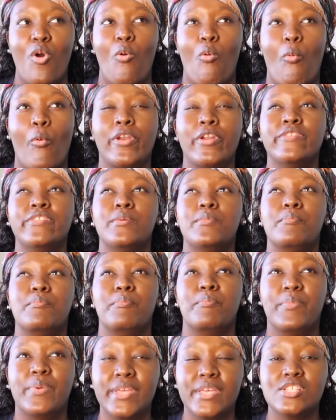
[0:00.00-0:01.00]
one of the
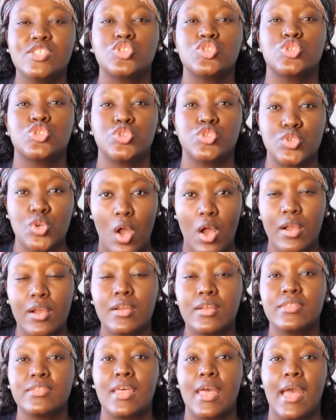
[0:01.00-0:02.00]
biggest shock
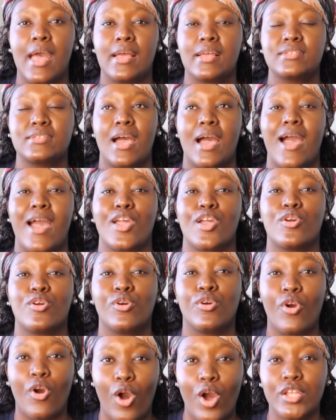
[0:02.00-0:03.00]
that I
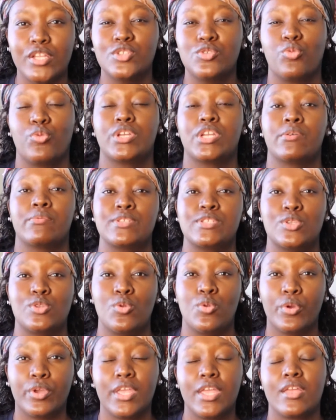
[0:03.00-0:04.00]
got when I was
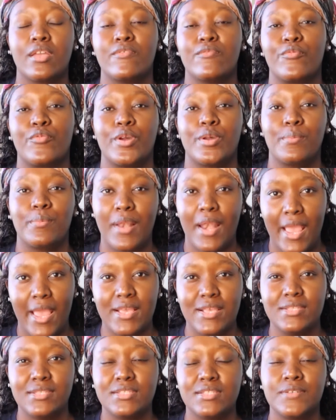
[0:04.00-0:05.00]
looking for a
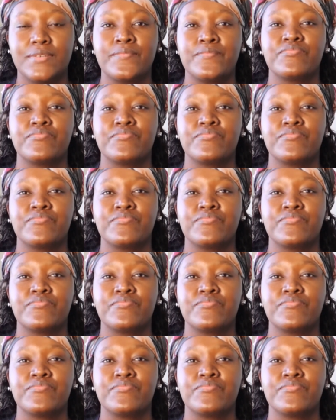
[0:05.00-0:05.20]
place